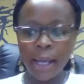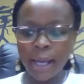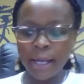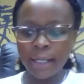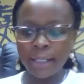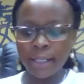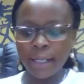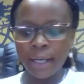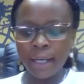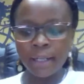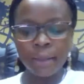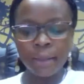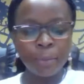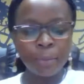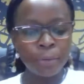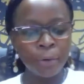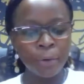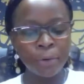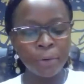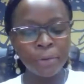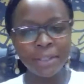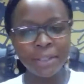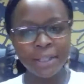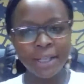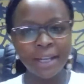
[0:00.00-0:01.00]
At any
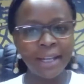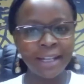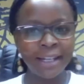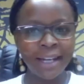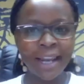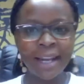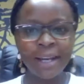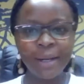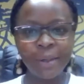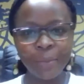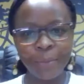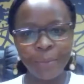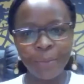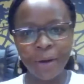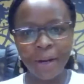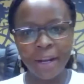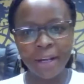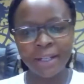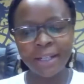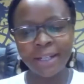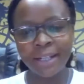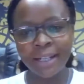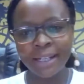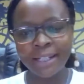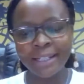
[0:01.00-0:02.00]
process,
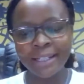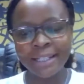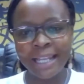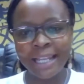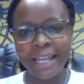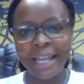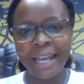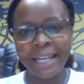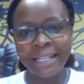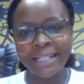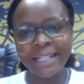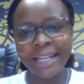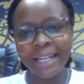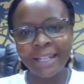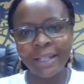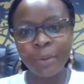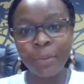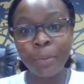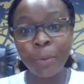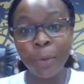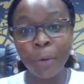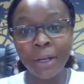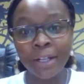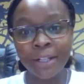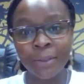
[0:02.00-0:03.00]
is there at any
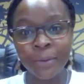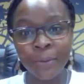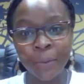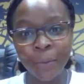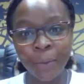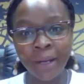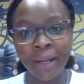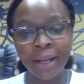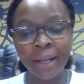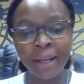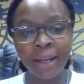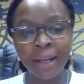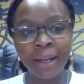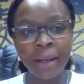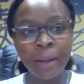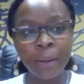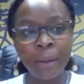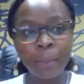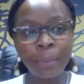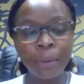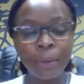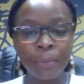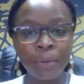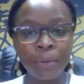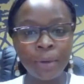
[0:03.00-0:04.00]
point where
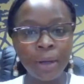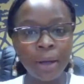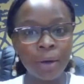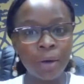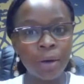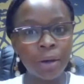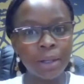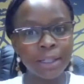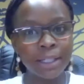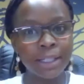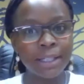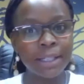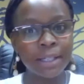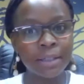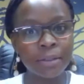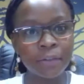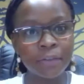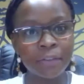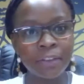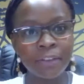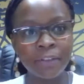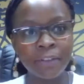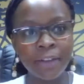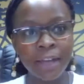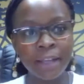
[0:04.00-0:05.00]
people are cognizant of
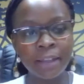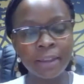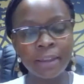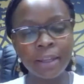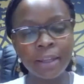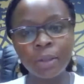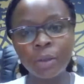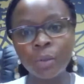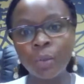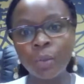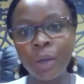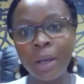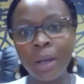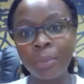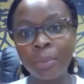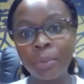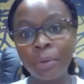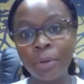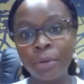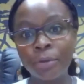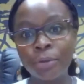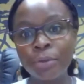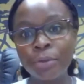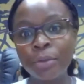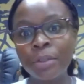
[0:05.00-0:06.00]
the fact that we are
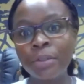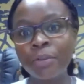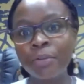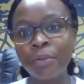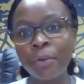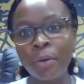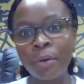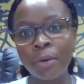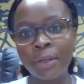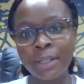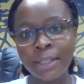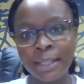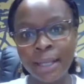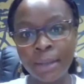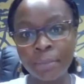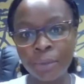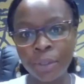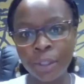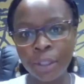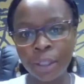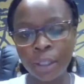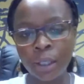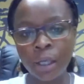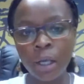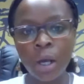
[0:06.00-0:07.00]
producing for
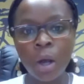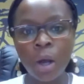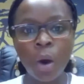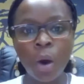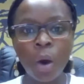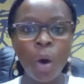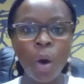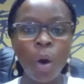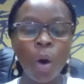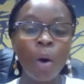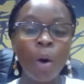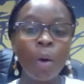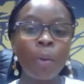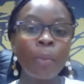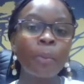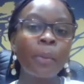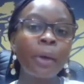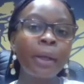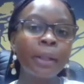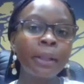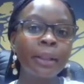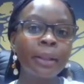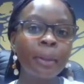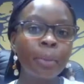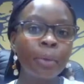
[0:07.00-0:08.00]
consumption, or
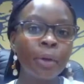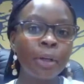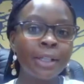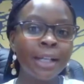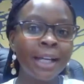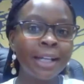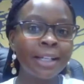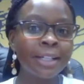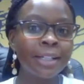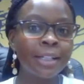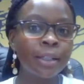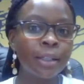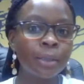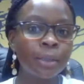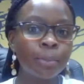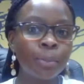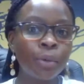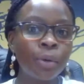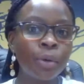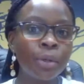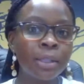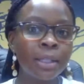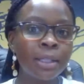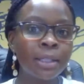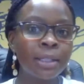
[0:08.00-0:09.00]
the production
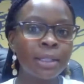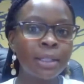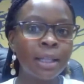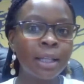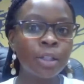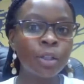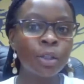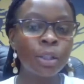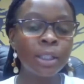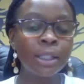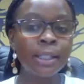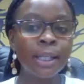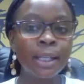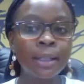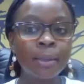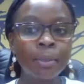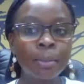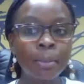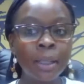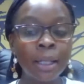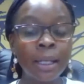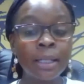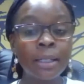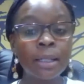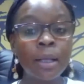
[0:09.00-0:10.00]
process is actually taking
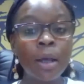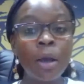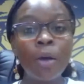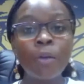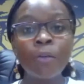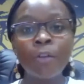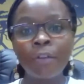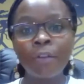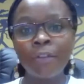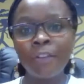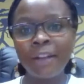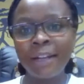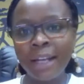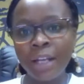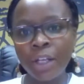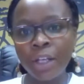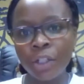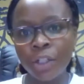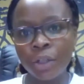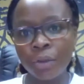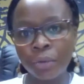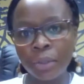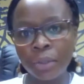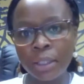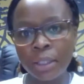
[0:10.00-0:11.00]
place for
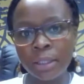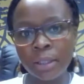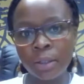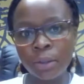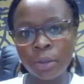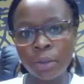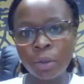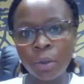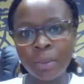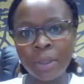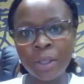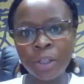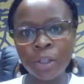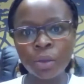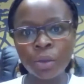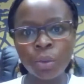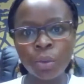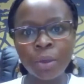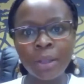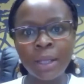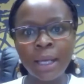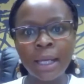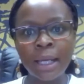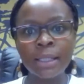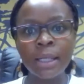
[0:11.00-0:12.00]
financial reasons, so much
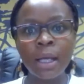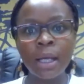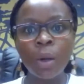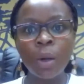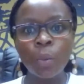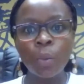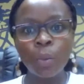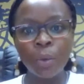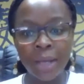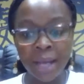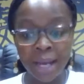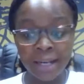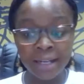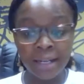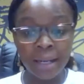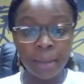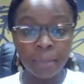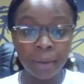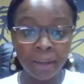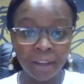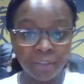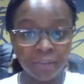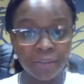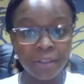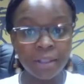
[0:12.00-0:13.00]
so that we end up
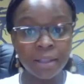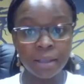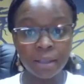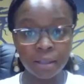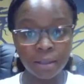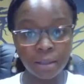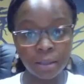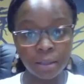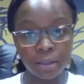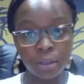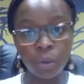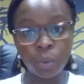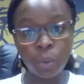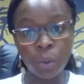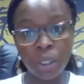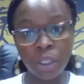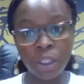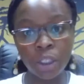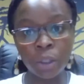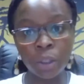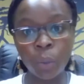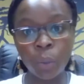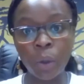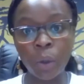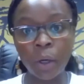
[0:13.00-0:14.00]
having this
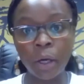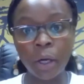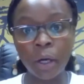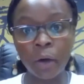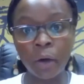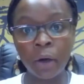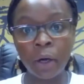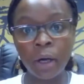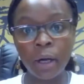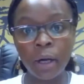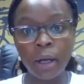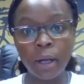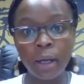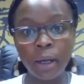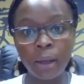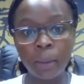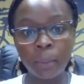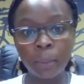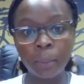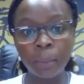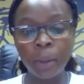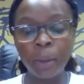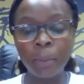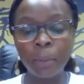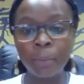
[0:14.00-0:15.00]
situation where
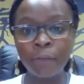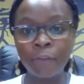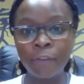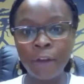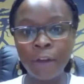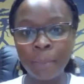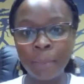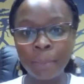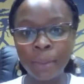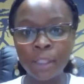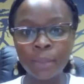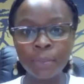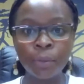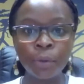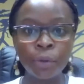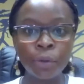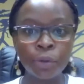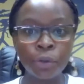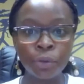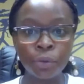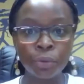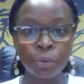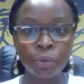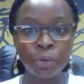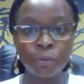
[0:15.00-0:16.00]
farmers
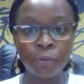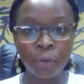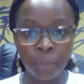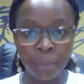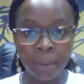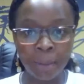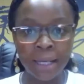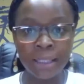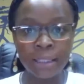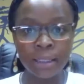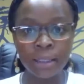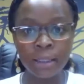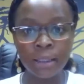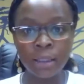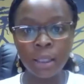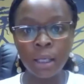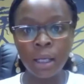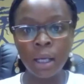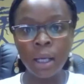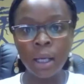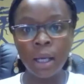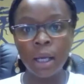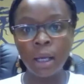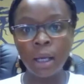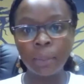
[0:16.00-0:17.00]
produce for money,
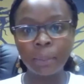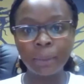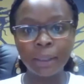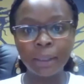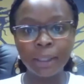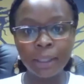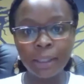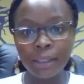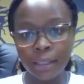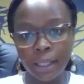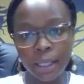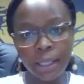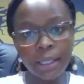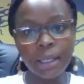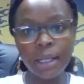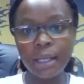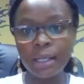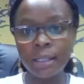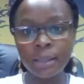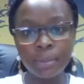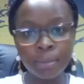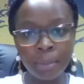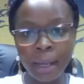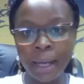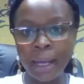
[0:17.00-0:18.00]

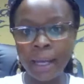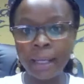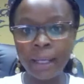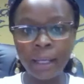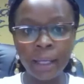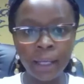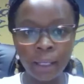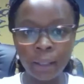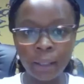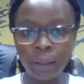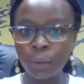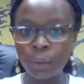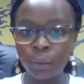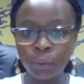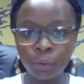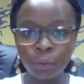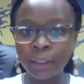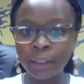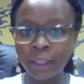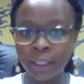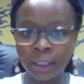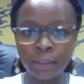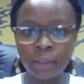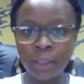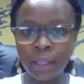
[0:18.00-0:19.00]
retailers buy,
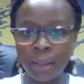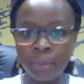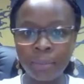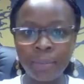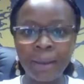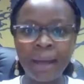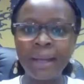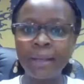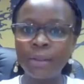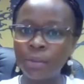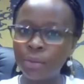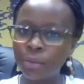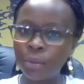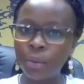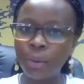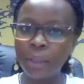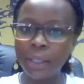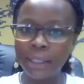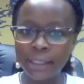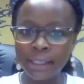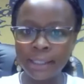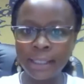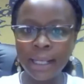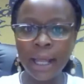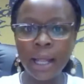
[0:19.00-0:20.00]
and they buy to go
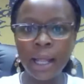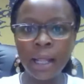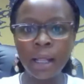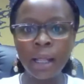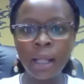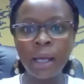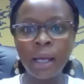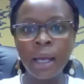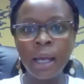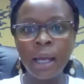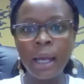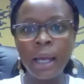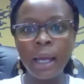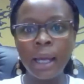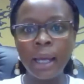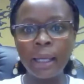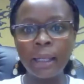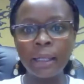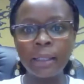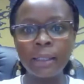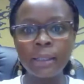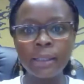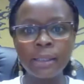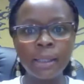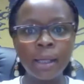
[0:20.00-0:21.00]
and sell,
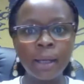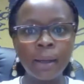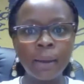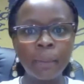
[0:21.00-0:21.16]
and